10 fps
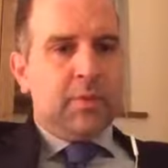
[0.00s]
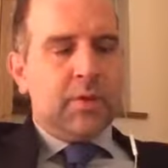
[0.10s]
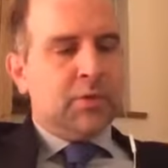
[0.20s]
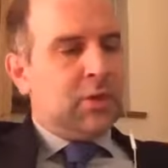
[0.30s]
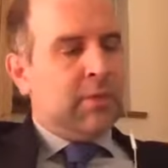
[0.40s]

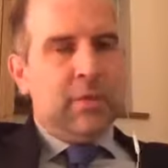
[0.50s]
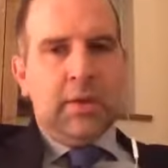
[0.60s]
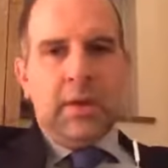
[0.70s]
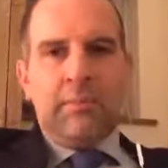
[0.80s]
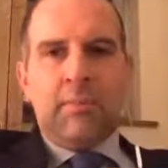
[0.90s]
Jamie.
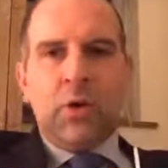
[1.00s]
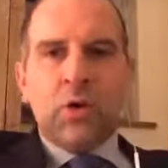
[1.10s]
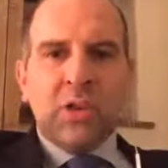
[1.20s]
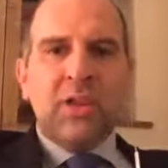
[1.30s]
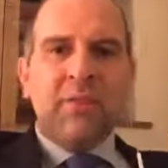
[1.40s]
And
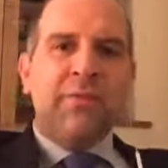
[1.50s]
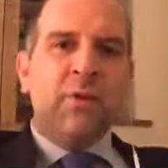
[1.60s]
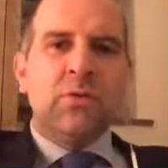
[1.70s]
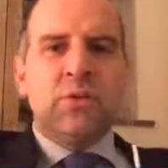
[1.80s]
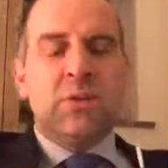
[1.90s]
looking at your
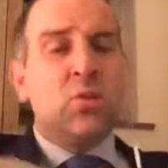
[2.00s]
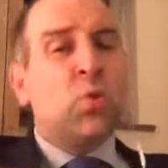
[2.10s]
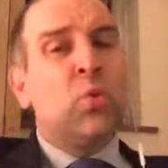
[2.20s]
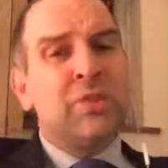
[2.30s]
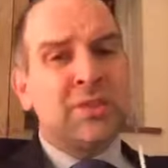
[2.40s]
photos, it's
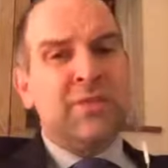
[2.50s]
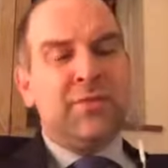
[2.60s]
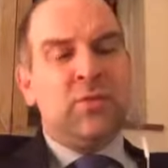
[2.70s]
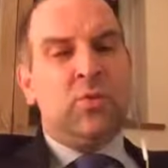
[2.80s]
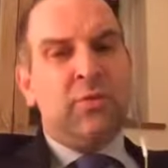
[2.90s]
always
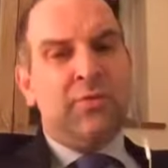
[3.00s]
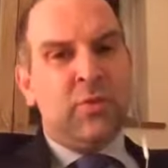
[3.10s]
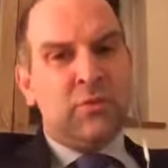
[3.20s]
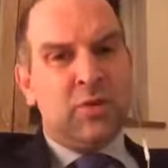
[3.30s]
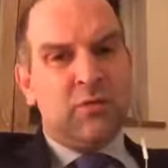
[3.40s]
difficult with
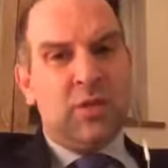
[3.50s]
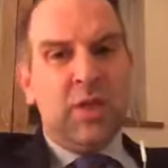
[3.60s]
photos.